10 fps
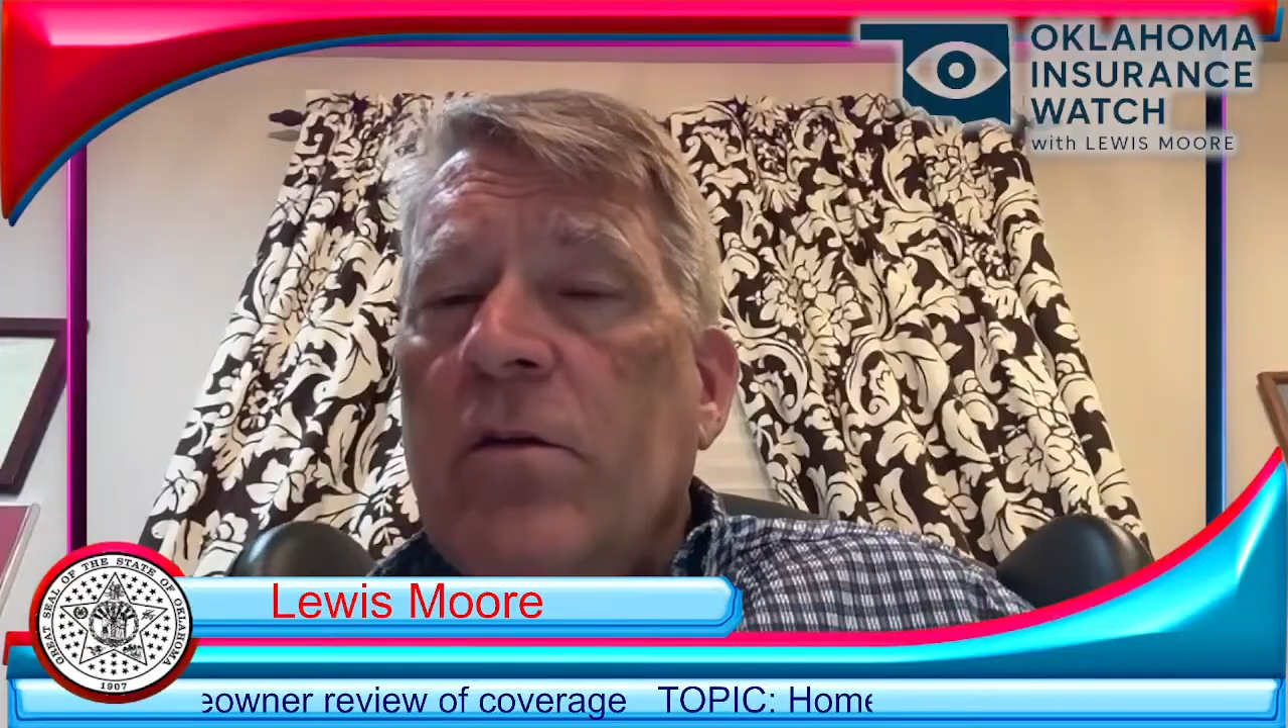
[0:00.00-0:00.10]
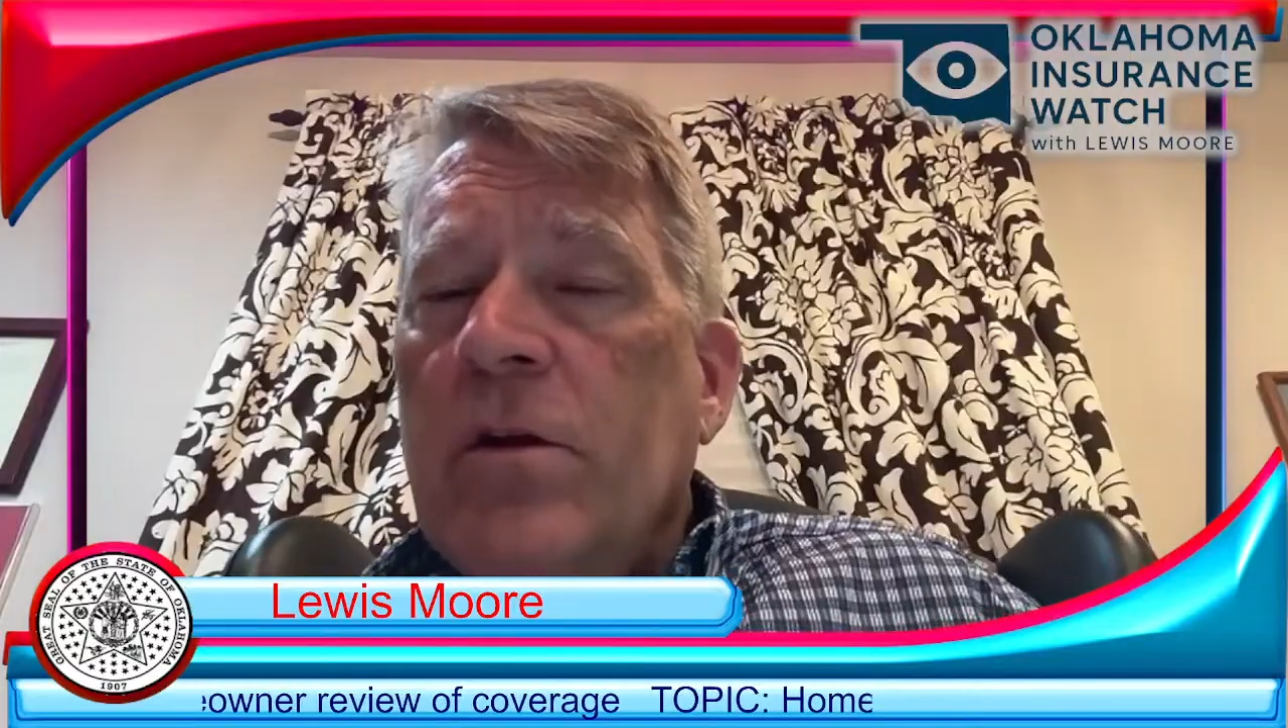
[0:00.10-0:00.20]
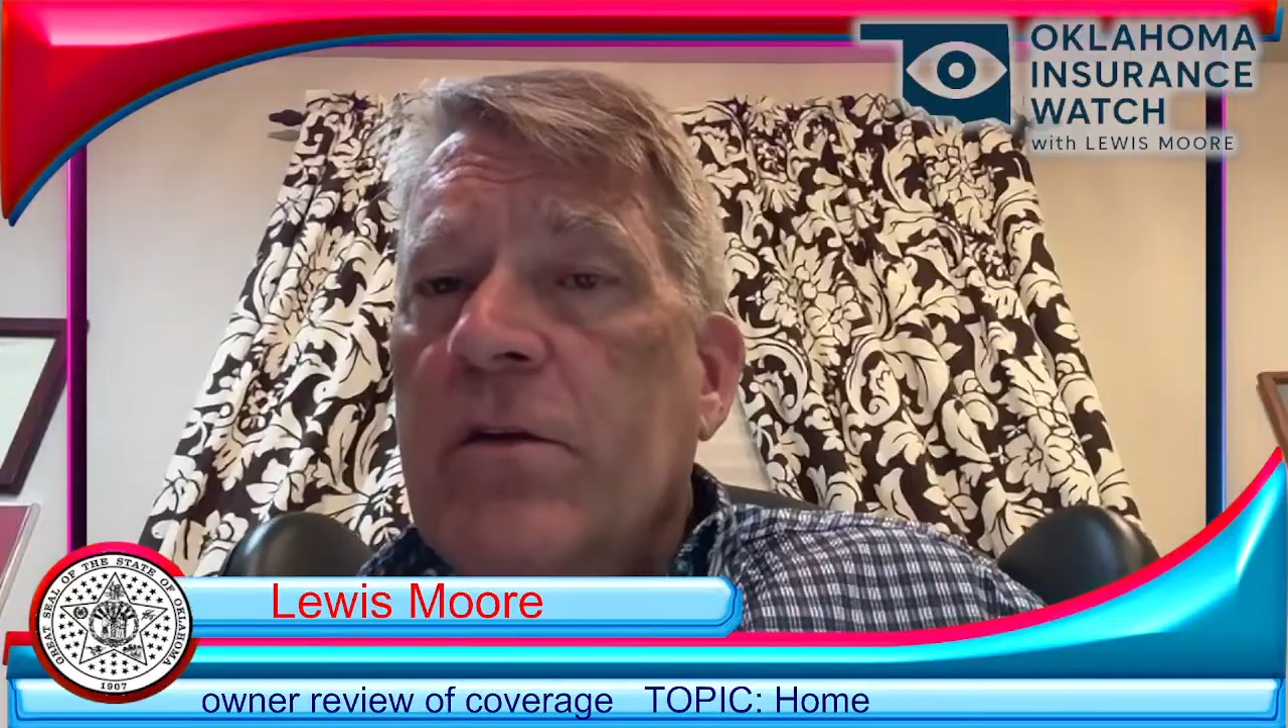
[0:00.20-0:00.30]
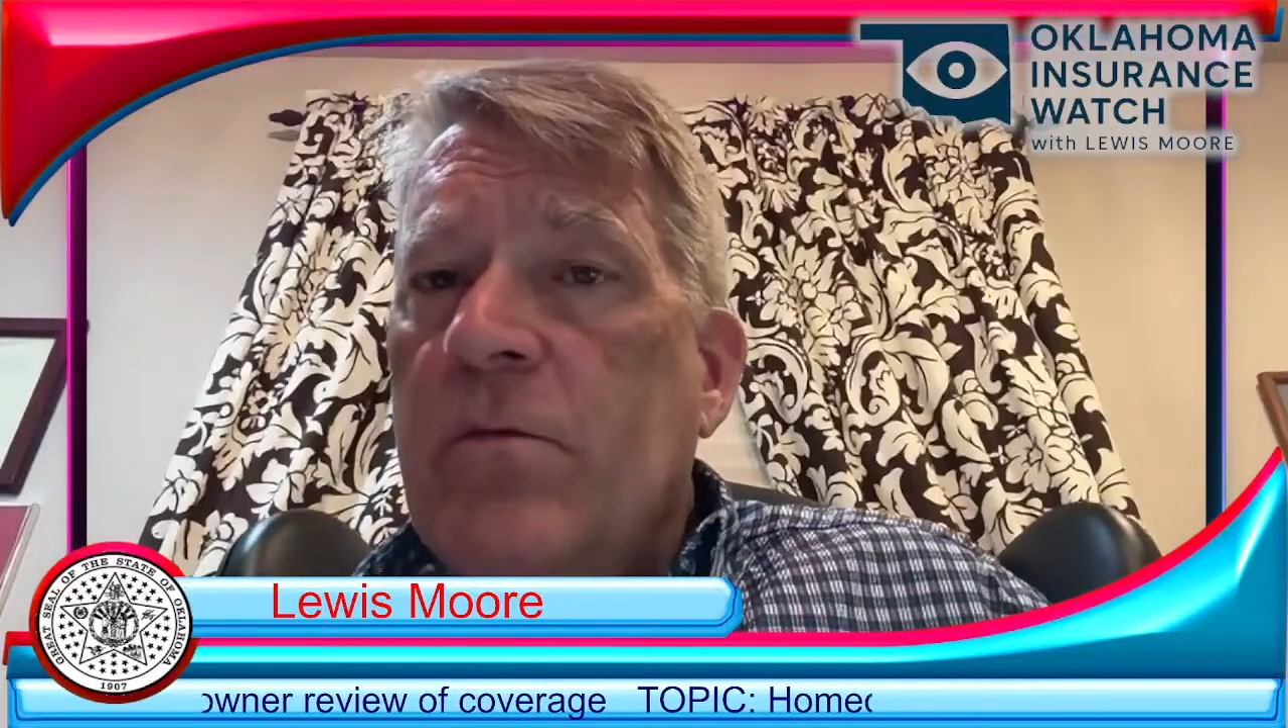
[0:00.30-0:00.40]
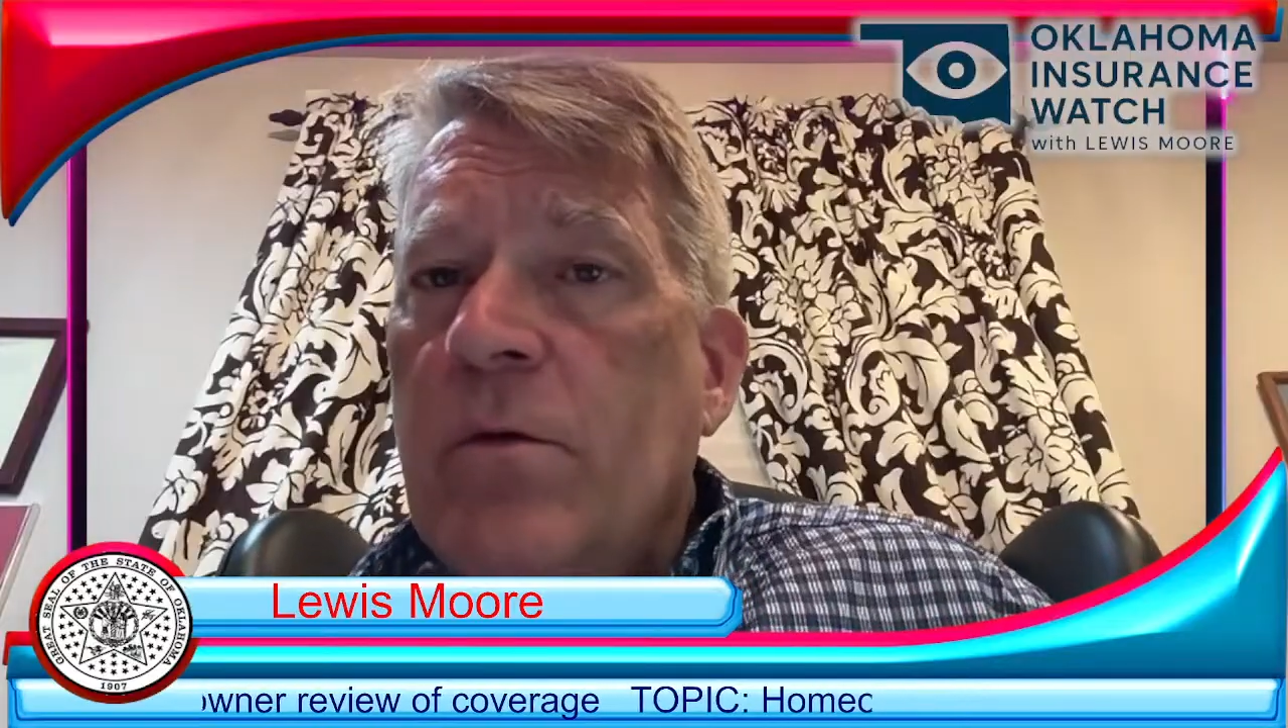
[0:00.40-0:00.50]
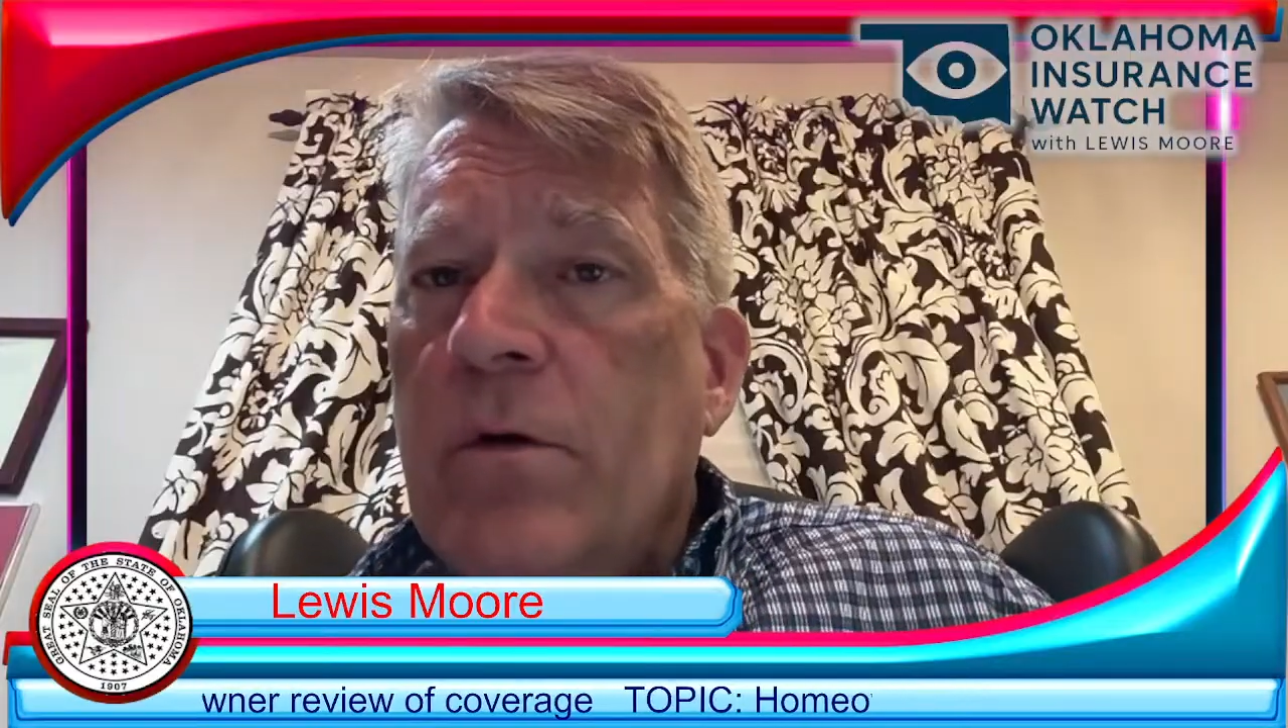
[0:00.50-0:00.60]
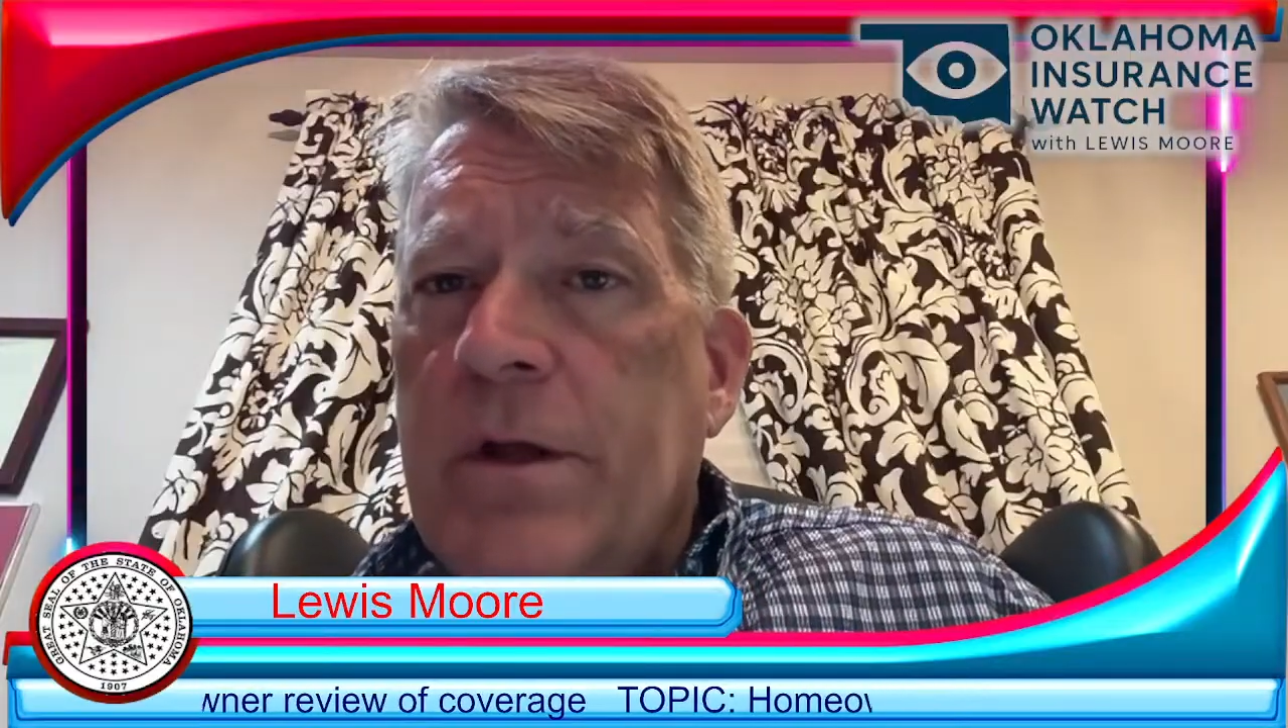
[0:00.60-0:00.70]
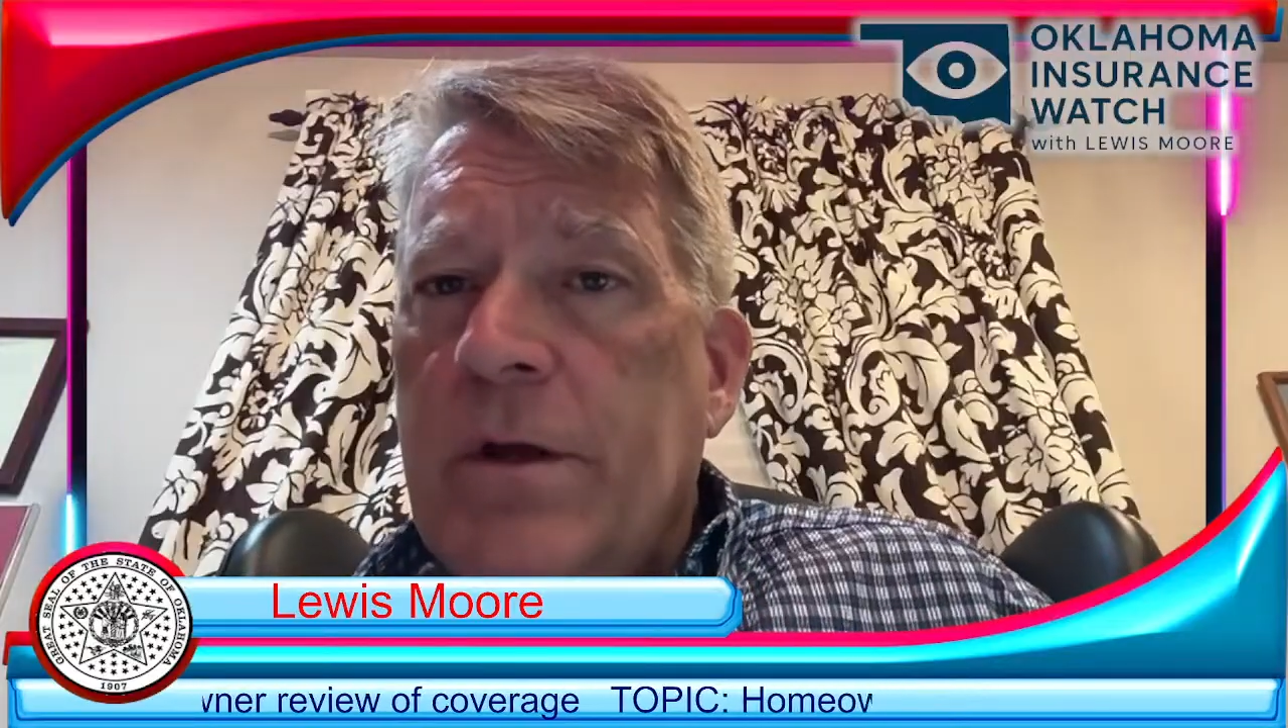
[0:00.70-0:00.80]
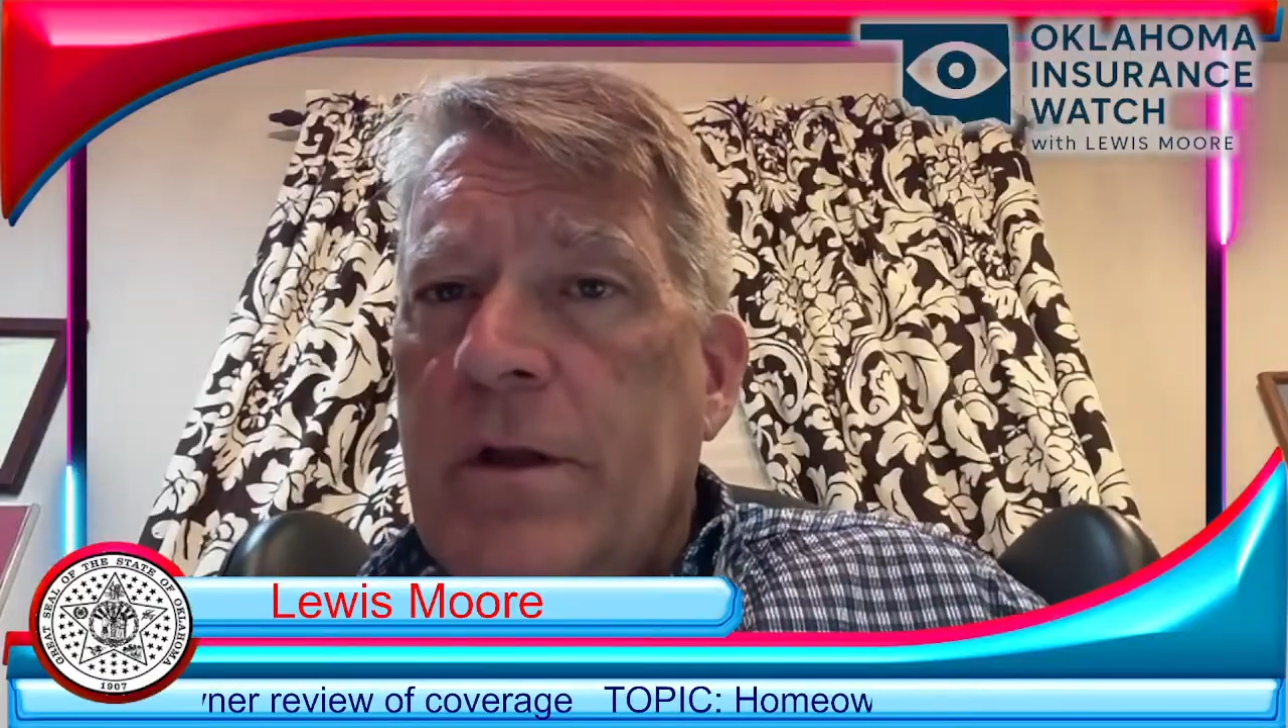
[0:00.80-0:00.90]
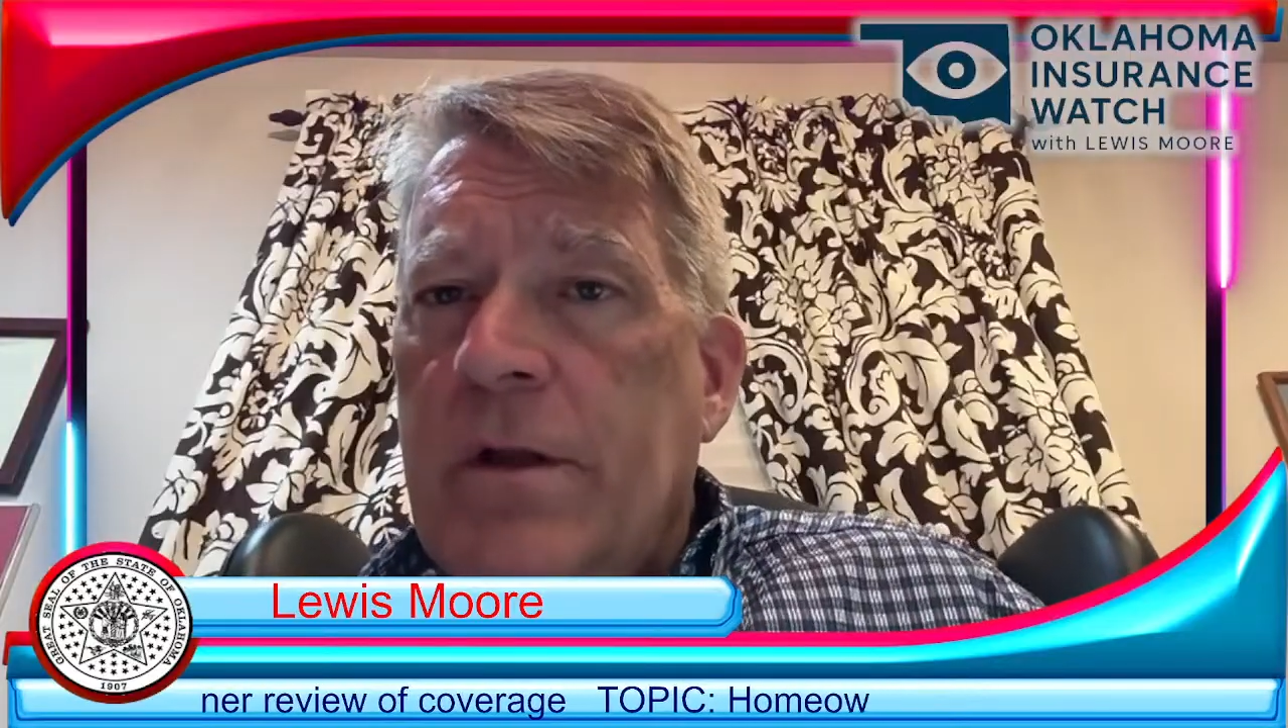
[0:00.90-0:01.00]
looks really
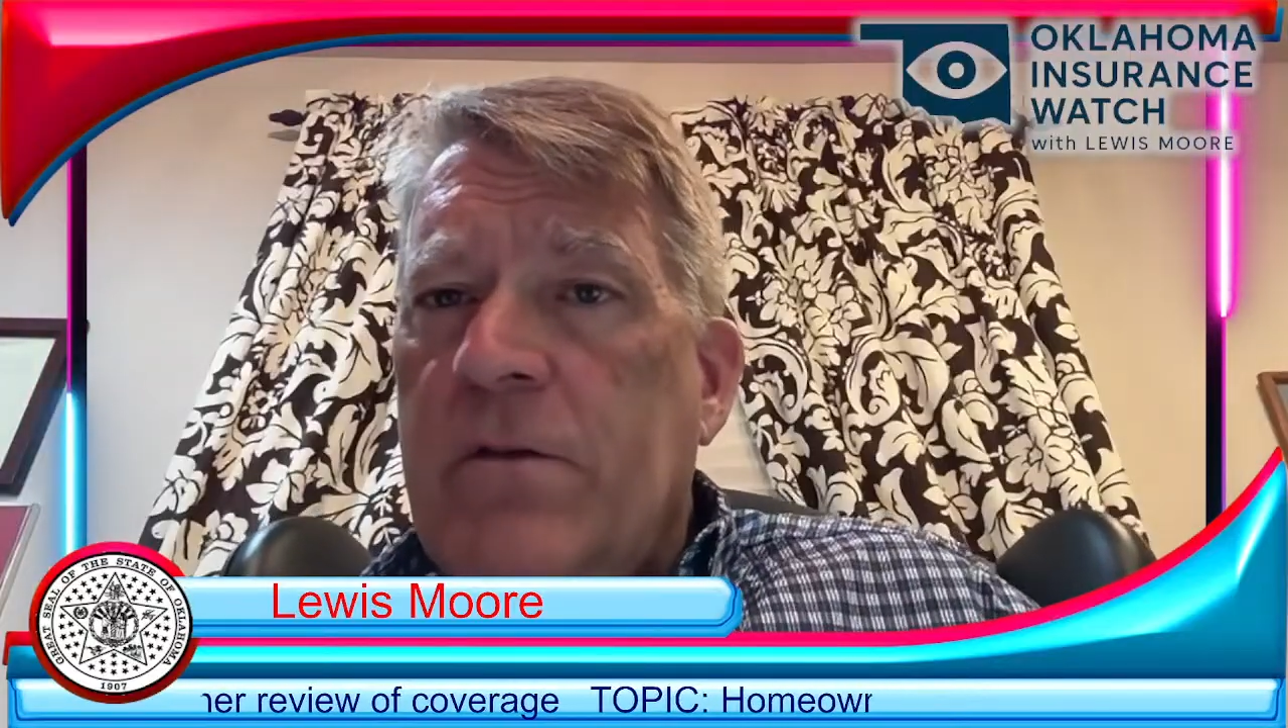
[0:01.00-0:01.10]
good,